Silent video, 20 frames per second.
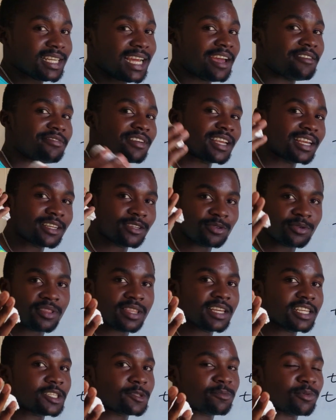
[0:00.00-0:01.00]
diving into
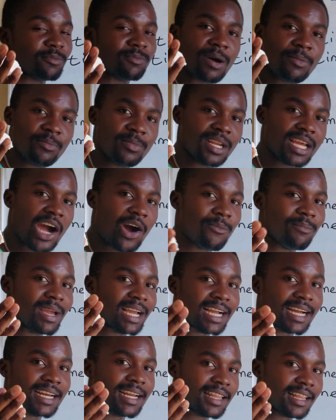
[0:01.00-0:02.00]
this. Probably I'll
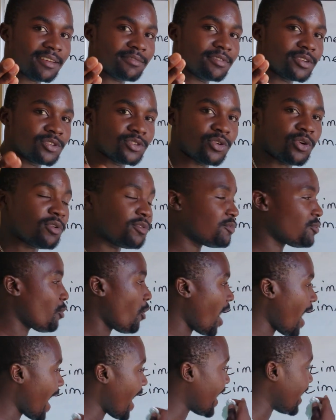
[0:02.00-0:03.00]
make another video of
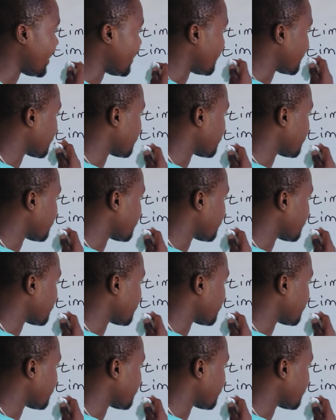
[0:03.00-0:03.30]
why